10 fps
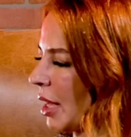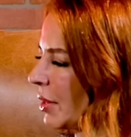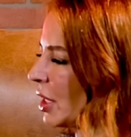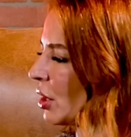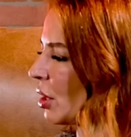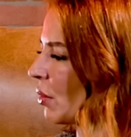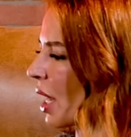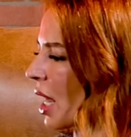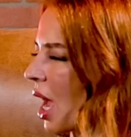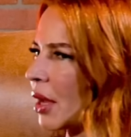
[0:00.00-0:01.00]
I mean, you know
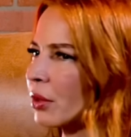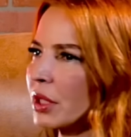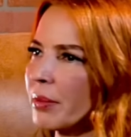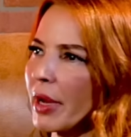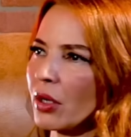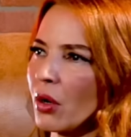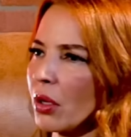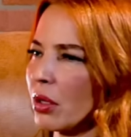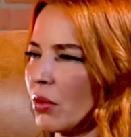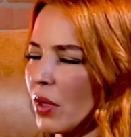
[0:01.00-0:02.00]
what? I only met
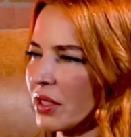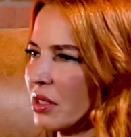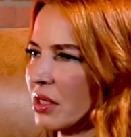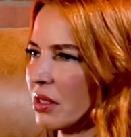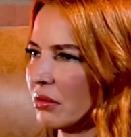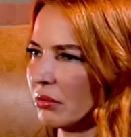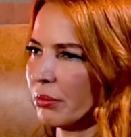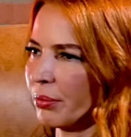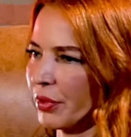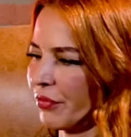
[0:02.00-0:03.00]
Carla once
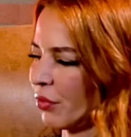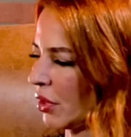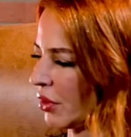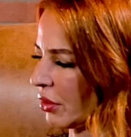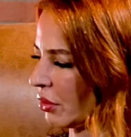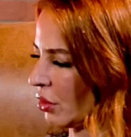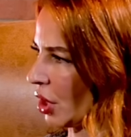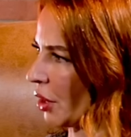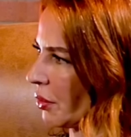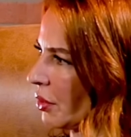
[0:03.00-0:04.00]
before the
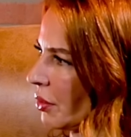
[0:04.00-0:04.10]
show.